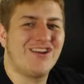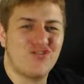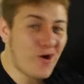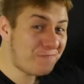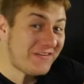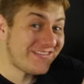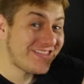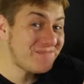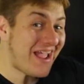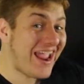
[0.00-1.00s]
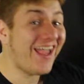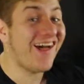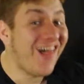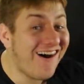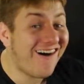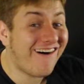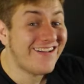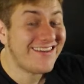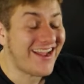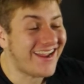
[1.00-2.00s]
Trophies in the mail!
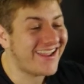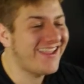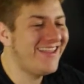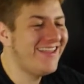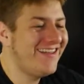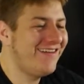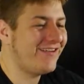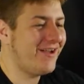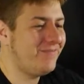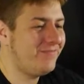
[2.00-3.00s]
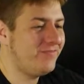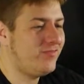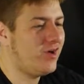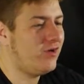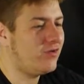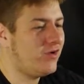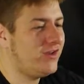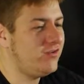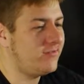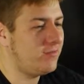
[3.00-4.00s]
Oh, dang. Okay, so, go ahead
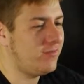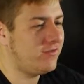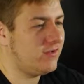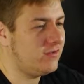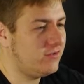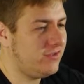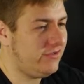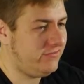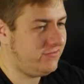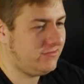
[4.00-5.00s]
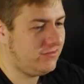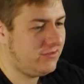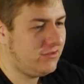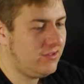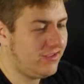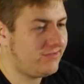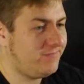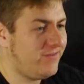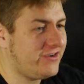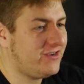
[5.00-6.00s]
and use the memento. Yes. It's a
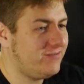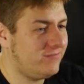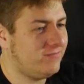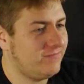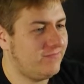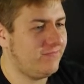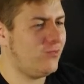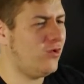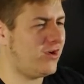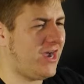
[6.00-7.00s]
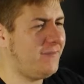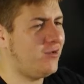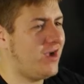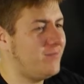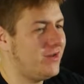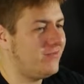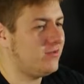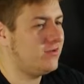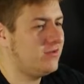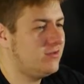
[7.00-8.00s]
fucking origami rabbit, even.